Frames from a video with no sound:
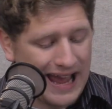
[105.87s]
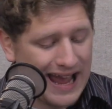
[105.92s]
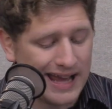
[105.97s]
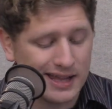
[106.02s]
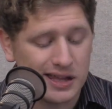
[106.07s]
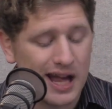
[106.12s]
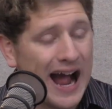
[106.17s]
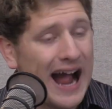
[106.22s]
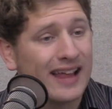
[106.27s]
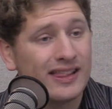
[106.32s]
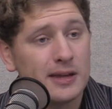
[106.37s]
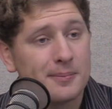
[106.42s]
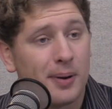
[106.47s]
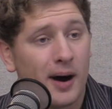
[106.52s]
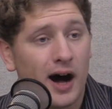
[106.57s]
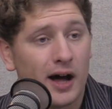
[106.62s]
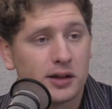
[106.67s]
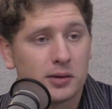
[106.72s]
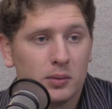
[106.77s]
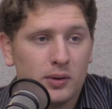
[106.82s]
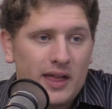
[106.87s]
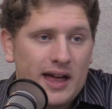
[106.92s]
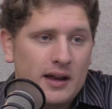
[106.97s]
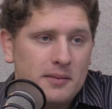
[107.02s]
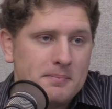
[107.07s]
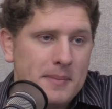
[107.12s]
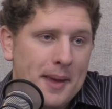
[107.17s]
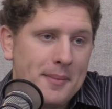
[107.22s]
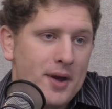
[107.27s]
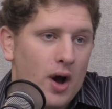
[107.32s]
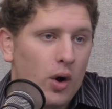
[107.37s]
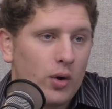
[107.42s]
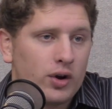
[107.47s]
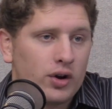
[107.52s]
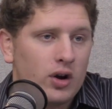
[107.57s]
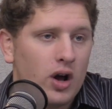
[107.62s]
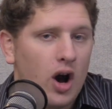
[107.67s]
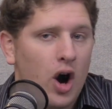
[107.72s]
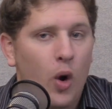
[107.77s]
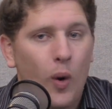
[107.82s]
It's highly possible that maybe
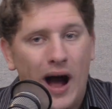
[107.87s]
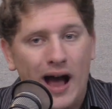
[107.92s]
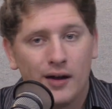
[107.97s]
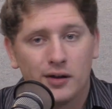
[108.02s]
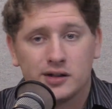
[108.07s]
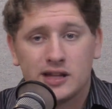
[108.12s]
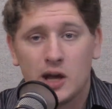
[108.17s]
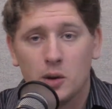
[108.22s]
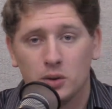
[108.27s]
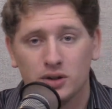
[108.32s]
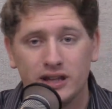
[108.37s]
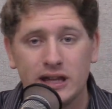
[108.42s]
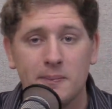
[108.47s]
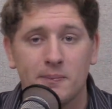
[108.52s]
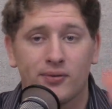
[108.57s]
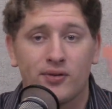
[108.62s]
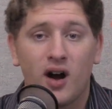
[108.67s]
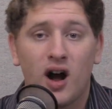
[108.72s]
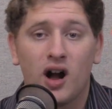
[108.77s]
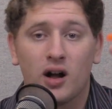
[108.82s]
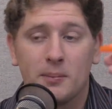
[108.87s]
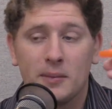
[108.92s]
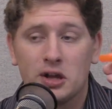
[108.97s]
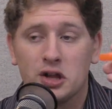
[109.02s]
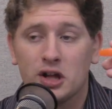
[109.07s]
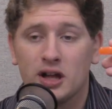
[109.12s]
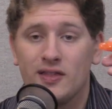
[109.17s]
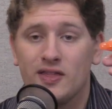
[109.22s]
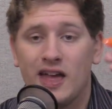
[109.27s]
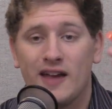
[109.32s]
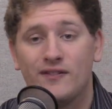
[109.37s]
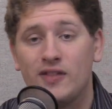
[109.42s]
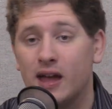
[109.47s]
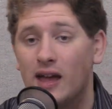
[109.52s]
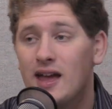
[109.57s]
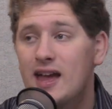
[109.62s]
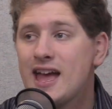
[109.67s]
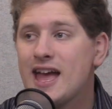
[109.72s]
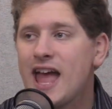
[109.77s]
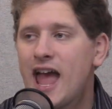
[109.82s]
Ohio State will leapfrog Michigan.
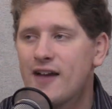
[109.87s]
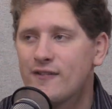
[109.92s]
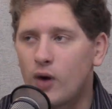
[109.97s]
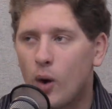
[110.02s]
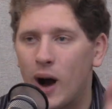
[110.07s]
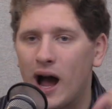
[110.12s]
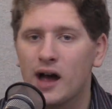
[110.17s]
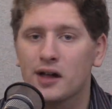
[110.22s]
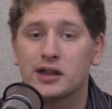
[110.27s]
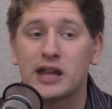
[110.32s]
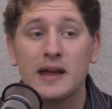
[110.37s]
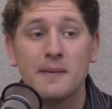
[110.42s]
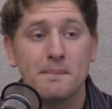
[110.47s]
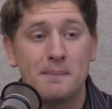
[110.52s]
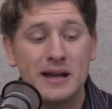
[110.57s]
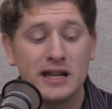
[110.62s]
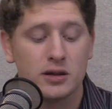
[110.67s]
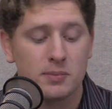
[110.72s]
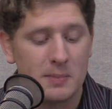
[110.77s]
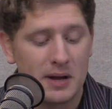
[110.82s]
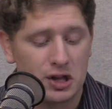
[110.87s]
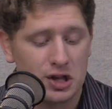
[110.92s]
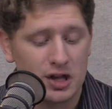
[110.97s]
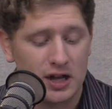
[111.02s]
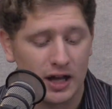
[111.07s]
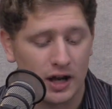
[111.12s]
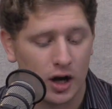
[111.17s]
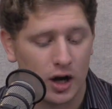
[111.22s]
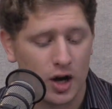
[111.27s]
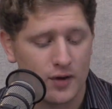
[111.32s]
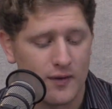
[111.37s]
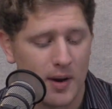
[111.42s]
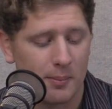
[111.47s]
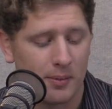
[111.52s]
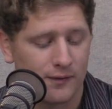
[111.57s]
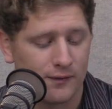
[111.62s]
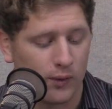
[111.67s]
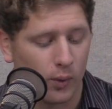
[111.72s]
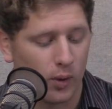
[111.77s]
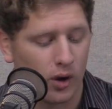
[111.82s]
If Ohio State beats Michigan on
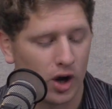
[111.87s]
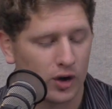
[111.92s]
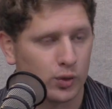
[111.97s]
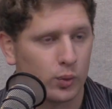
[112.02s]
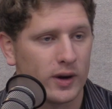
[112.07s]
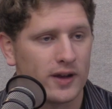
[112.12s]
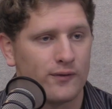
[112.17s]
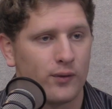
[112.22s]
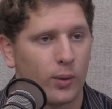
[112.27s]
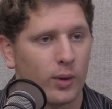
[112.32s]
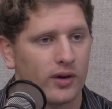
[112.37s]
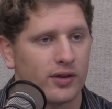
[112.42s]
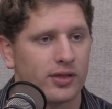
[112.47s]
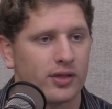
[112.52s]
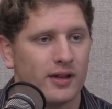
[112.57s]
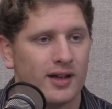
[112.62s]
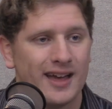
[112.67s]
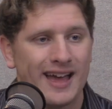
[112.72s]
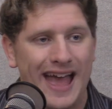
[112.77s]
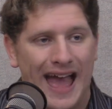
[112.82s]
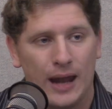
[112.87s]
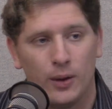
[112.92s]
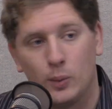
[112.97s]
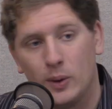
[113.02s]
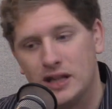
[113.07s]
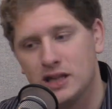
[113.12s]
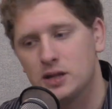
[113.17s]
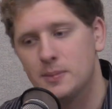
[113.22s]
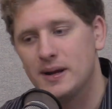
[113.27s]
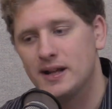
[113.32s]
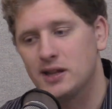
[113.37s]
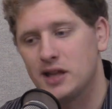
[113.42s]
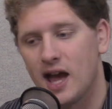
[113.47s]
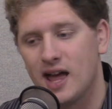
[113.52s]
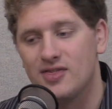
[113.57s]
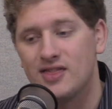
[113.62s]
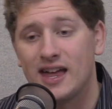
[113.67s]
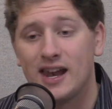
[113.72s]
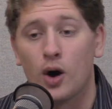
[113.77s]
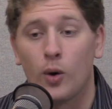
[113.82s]
November 24th and wins the Big
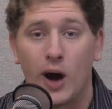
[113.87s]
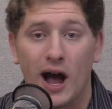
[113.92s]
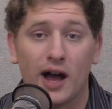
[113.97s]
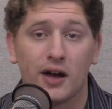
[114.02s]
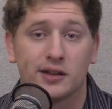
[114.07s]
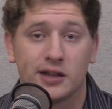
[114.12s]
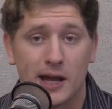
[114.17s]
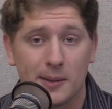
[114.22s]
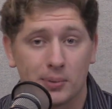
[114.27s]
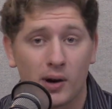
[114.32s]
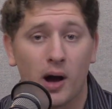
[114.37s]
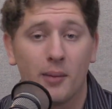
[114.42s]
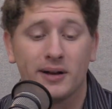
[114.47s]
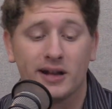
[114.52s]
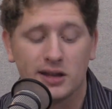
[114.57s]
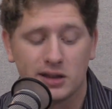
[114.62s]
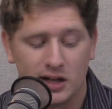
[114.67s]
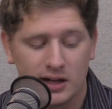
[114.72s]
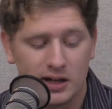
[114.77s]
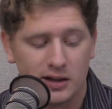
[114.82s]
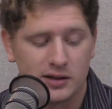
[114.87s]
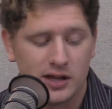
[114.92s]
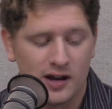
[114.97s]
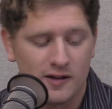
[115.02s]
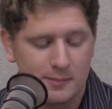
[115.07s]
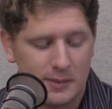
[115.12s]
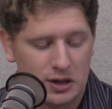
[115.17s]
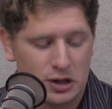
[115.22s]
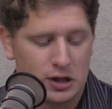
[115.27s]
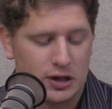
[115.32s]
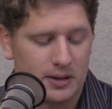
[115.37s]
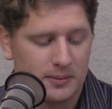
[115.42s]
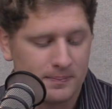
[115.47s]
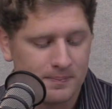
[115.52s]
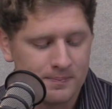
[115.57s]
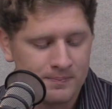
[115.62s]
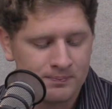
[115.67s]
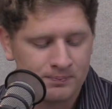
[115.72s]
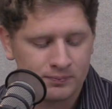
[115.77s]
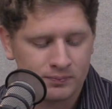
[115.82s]
Ten, then Ohio State probably gets in instead of Michigan.
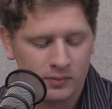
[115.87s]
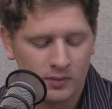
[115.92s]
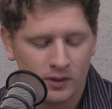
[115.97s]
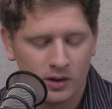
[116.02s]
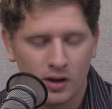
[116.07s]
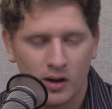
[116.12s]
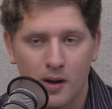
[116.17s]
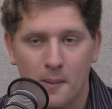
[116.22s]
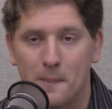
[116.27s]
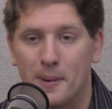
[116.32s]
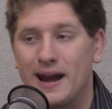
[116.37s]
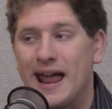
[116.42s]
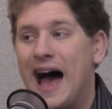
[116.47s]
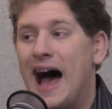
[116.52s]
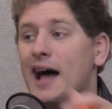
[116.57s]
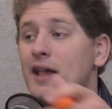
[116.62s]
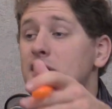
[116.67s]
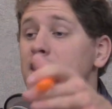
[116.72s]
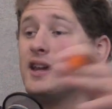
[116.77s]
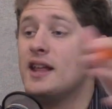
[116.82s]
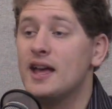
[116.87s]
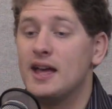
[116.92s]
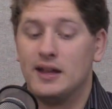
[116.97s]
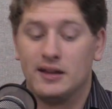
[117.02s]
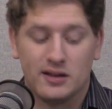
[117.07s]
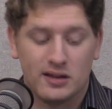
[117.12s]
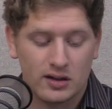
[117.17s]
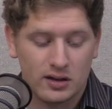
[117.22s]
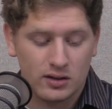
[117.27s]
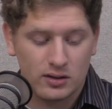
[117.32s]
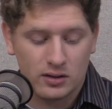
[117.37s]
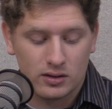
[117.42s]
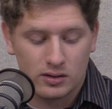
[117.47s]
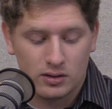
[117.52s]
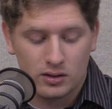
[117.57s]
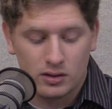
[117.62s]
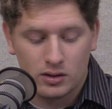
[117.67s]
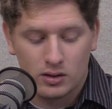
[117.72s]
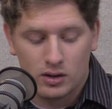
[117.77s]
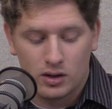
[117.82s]
But as it is,
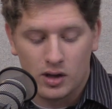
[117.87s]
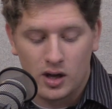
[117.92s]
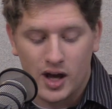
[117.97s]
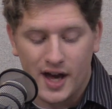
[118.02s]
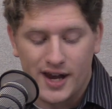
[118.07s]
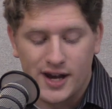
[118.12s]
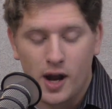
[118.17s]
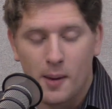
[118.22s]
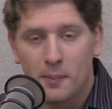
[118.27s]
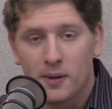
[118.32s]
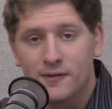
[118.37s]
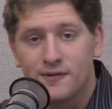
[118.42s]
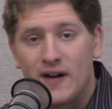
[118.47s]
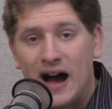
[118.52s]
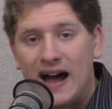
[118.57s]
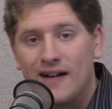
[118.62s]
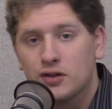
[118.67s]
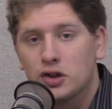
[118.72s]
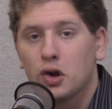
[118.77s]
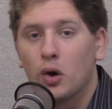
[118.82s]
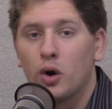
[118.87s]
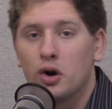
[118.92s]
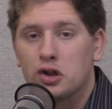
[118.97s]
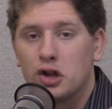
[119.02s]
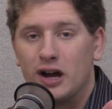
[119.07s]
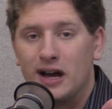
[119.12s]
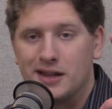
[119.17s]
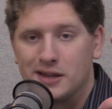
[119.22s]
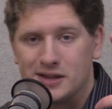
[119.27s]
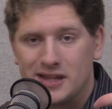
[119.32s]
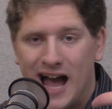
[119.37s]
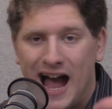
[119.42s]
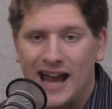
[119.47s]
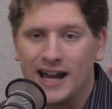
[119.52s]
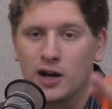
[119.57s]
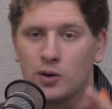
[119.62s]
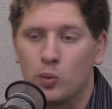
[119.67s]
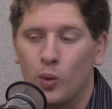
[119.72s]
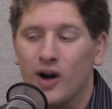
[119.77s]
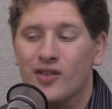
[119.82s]
number five, Georgia, is
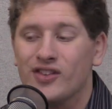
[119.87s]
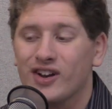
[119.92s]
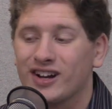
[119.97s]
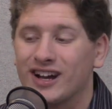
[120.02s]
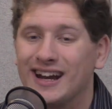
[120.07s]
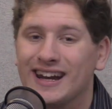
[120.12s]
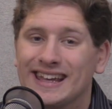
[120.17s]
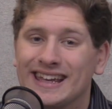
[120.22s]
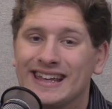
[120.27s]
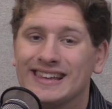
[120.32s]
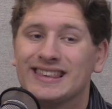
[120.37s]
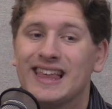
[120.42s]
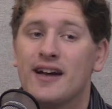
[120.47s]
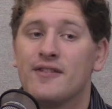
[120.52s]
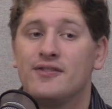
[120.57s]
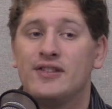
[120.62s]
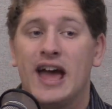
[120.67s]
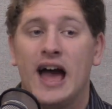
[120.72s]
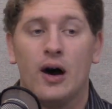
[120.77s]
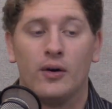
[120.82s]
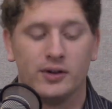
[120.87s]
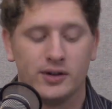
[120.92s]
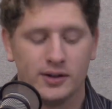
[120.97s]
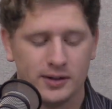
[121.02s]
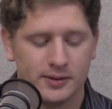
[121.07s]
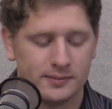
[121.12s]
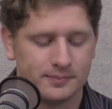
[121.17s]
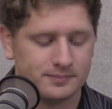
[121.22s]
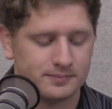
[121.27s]
9-1. They're going to get left out.